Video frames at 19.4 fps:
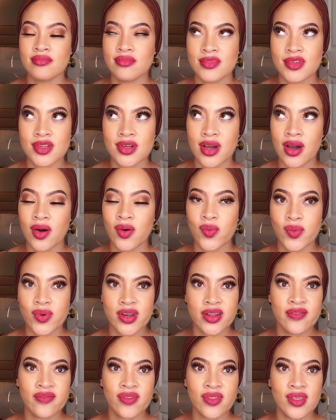you know, one
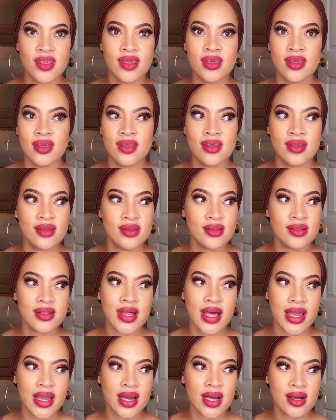of the
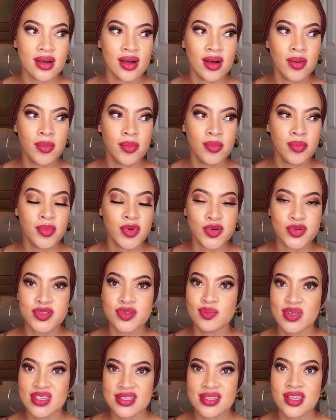like most
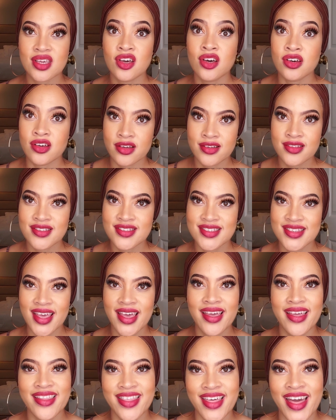busy hoods
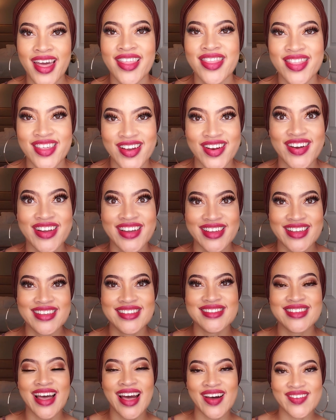that there
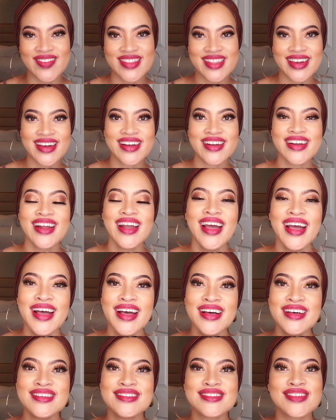is out there.
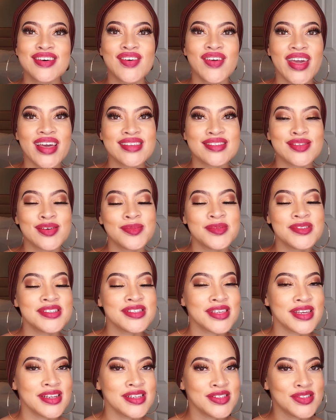So yeah, so I'm just
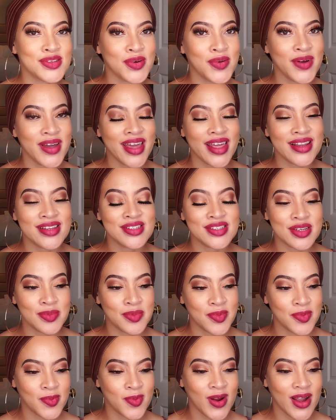gonna go ahead and
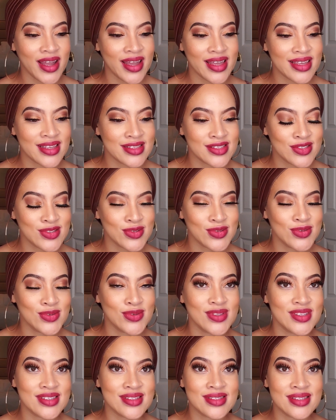jump right into
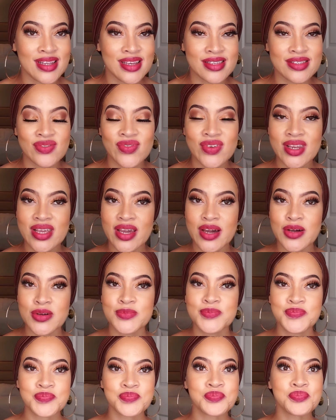this next
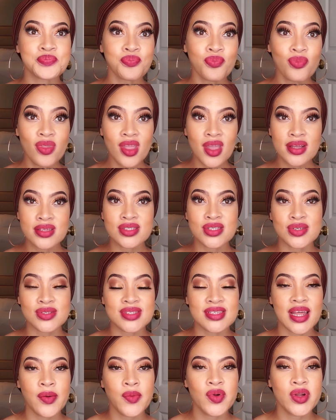video. So
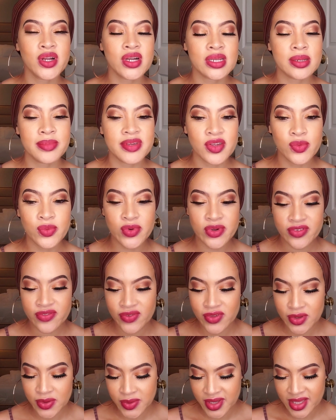today we're gonna be
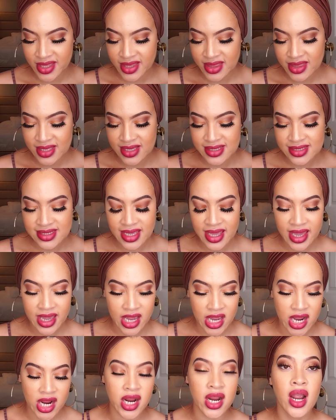reviewing this
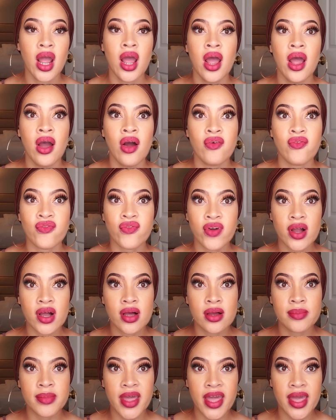hair
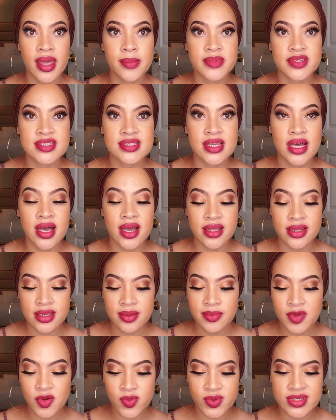from Amazon. Give
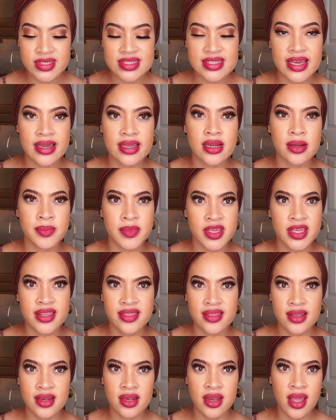me 1 second. I'm gonna get
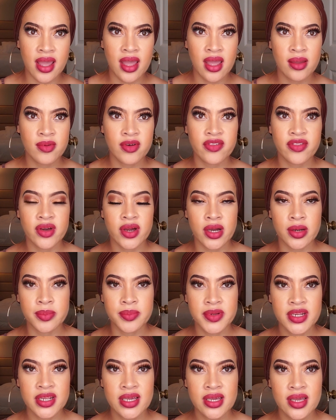the name of the
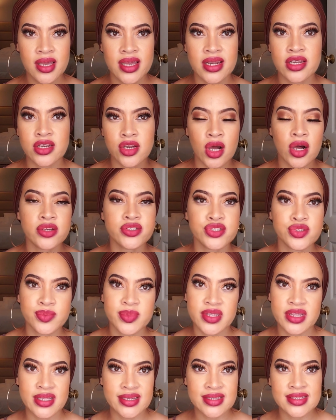company and it'll also
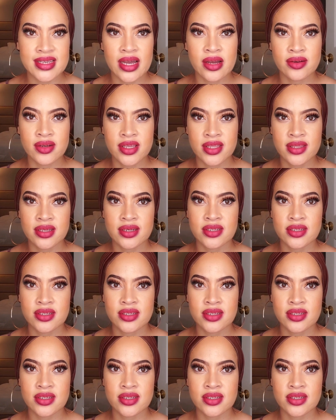be linked down in the